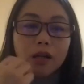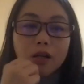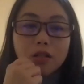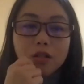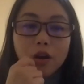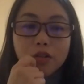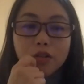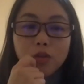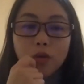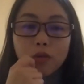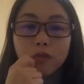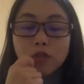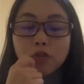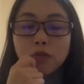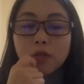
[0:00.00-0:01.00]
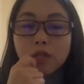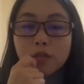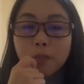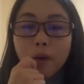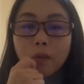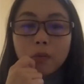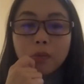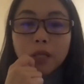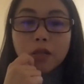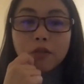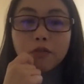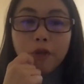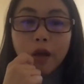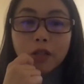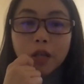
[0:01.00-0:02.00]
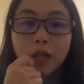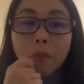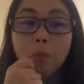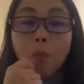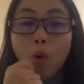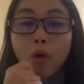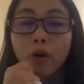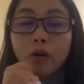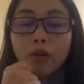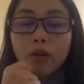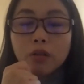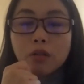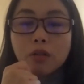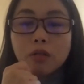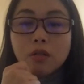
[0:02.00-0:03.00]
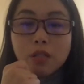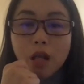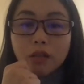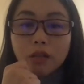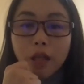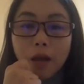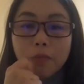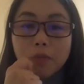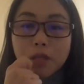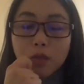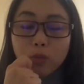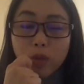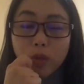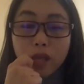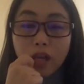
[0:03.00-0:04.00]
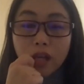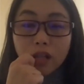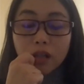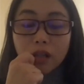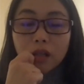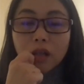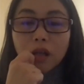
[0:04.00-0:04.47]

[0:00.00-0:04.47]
SARS-CoV-2 is probably infecting more cell types than we think.